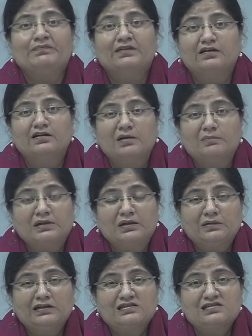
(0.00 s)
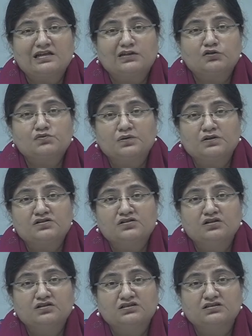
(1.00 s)
The company may decide to sponsor
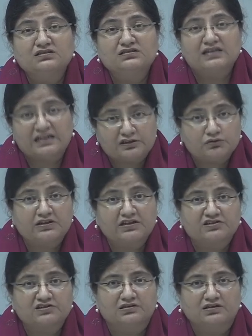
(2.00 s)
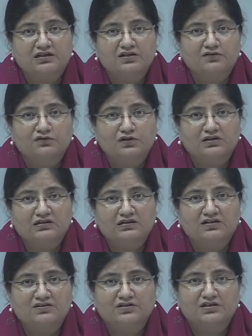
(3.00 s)
your children's education in a foreign
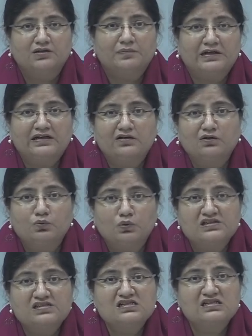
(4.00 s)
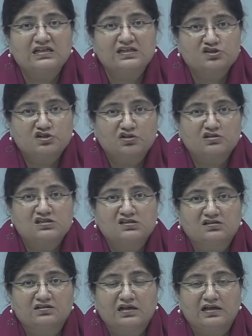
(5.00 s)
country depending on what stage your
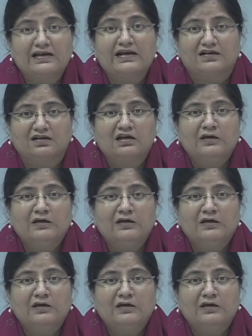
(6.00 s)
children are at.